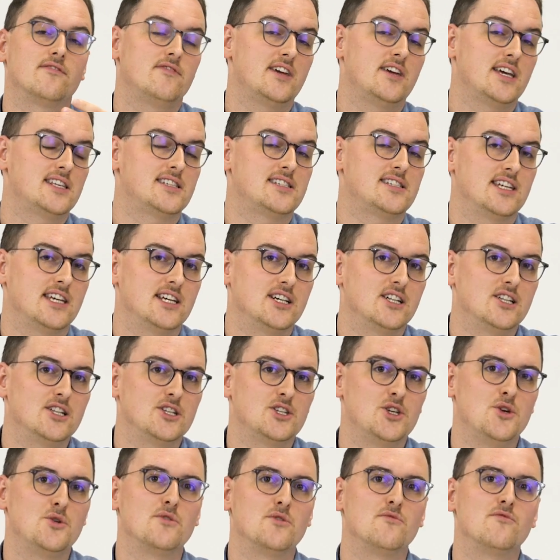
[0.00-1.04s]
a fixed deal,
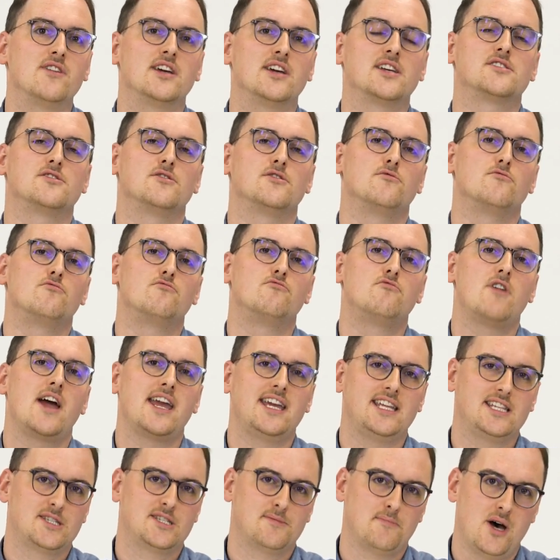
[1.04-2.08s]
you can fix the
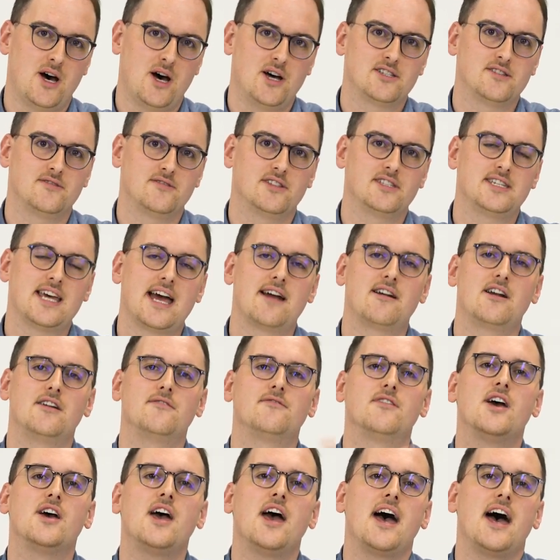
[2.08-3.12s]
rates part of the
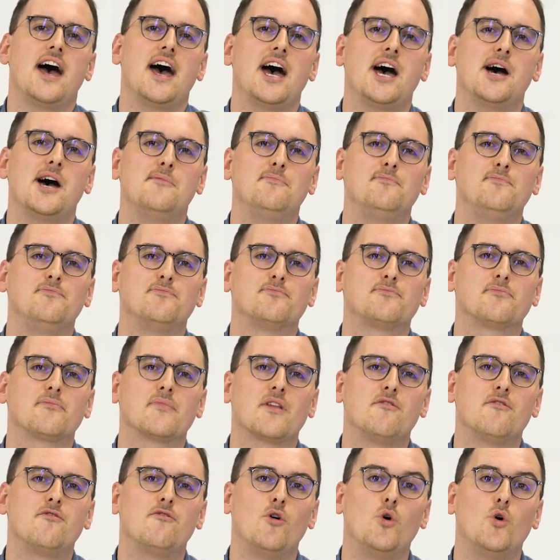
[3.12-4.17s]
tariff
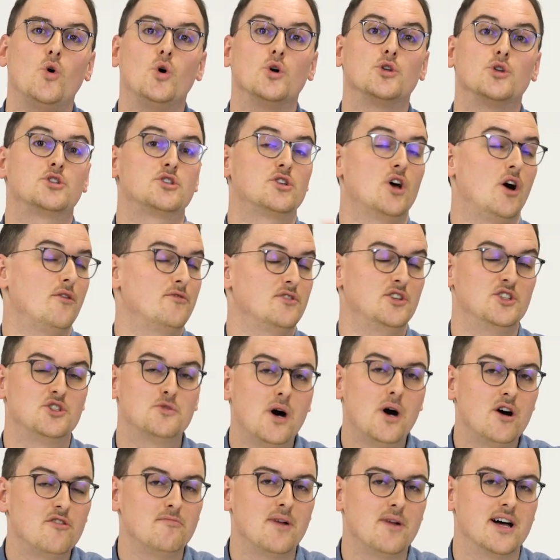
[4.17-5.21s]
for often
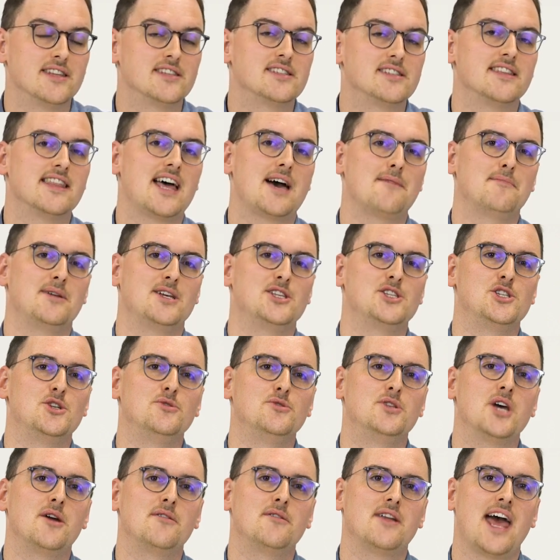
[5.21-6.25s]
12 months, and that means you
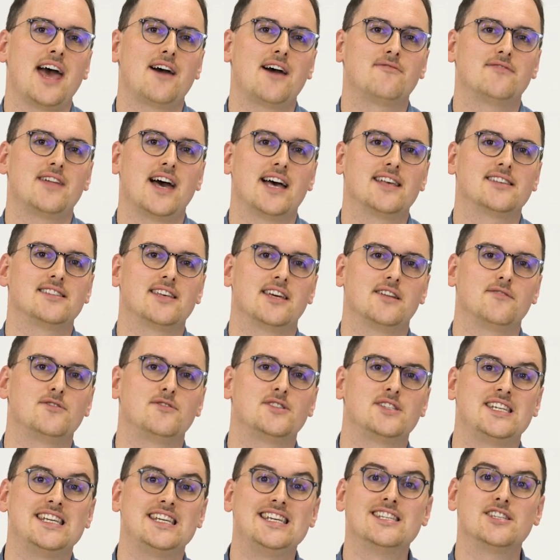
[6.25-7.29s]
don't have that kind of
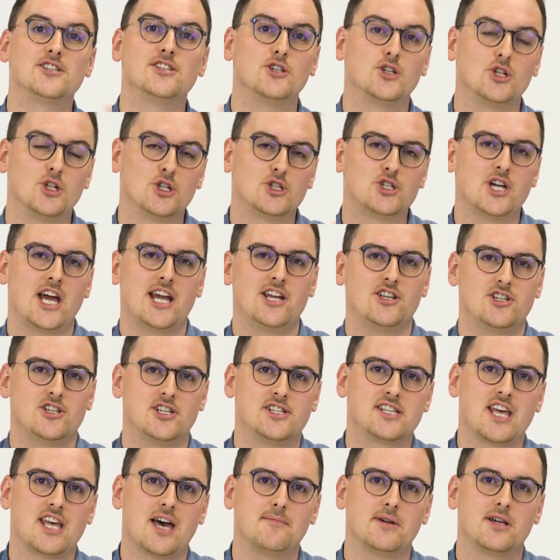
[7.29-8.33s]
seasonal
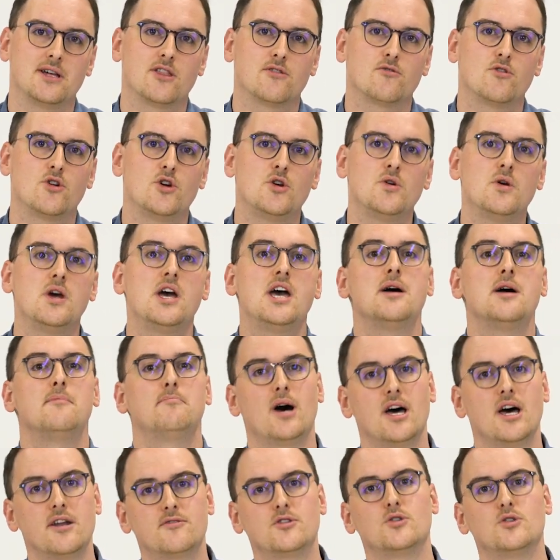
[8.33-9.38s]
changes coming through,
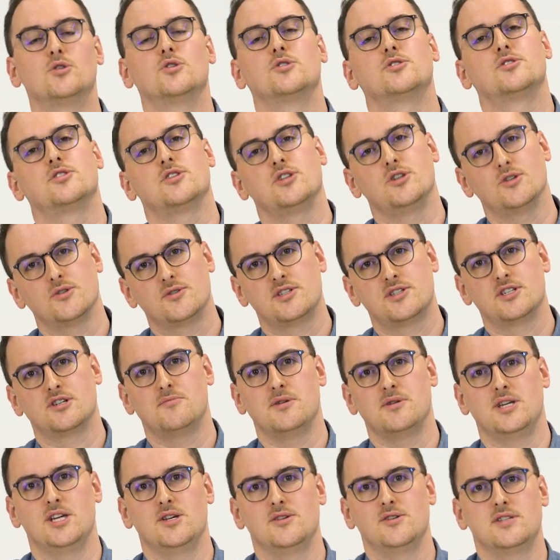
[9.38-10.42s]
but of course you'll still
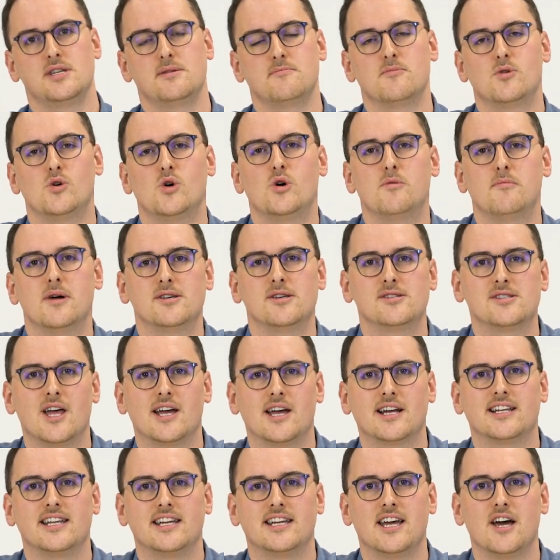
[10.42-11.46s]
be using more most
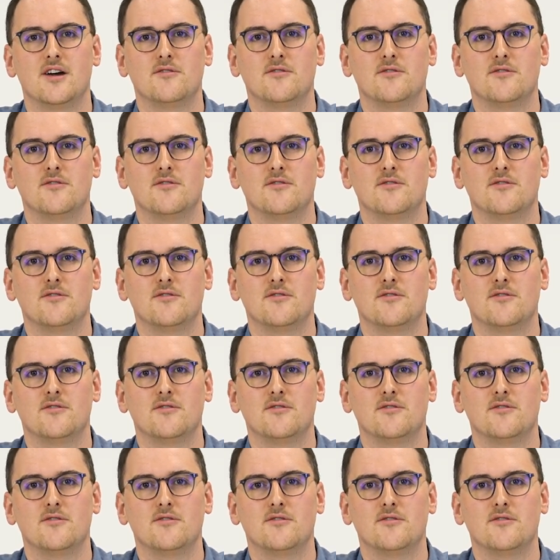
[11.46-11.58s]
likely